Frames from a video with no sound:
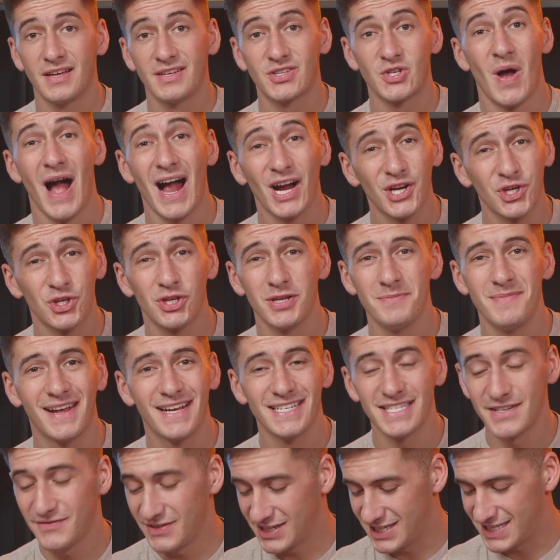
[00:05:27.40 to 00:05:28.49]
So actually,
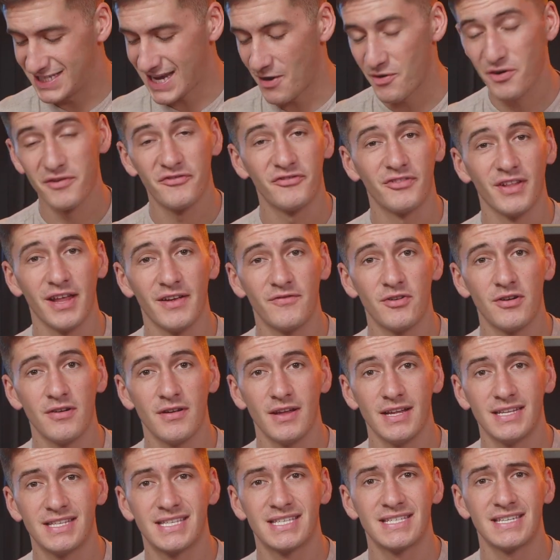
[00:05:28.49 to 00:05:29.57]
because of its sour flavor,
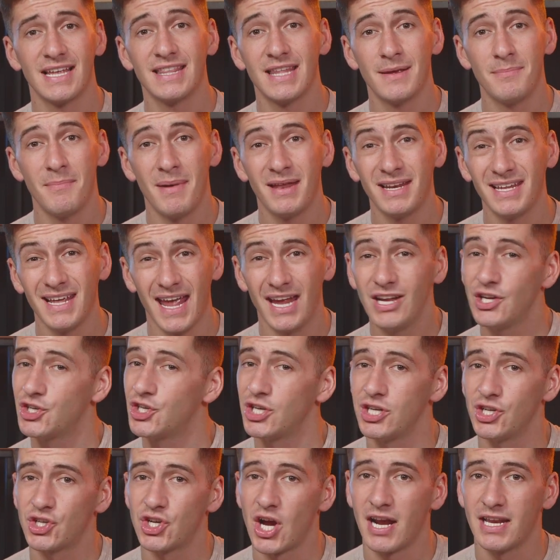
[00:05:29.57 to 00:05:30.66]
it's said that many
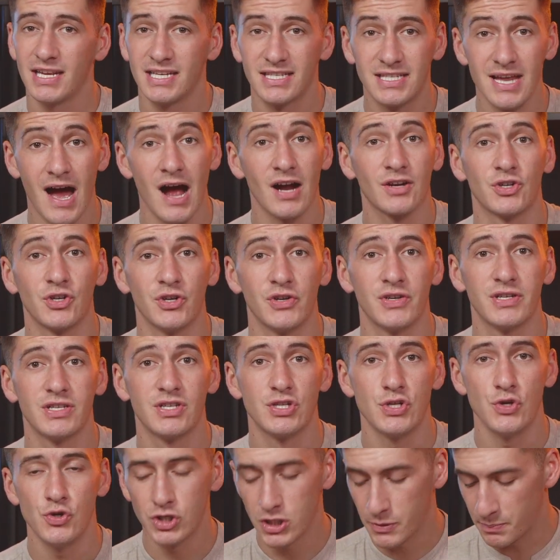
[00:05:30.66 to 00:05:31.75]
ancient Chinese doctors
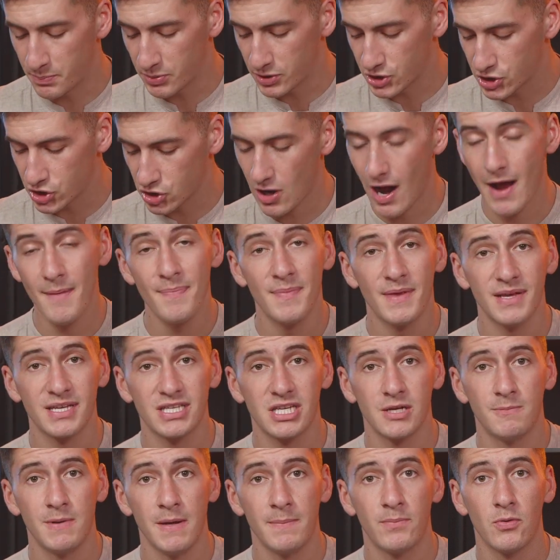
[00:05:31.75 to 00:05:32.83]
used to prescribe this
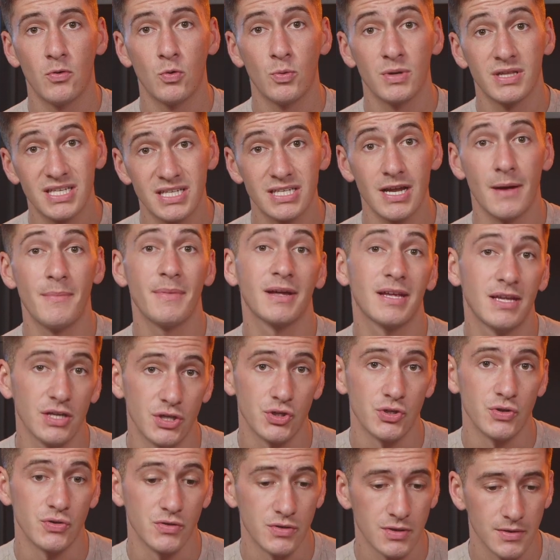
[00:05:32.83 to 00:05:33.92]
to people with stomach
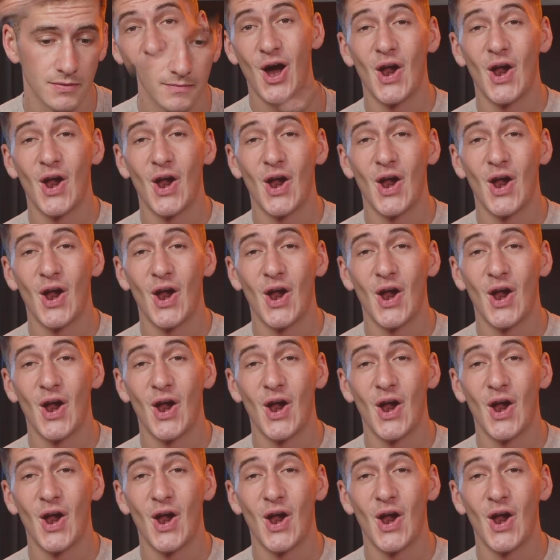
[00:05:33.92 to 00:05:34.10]
issues.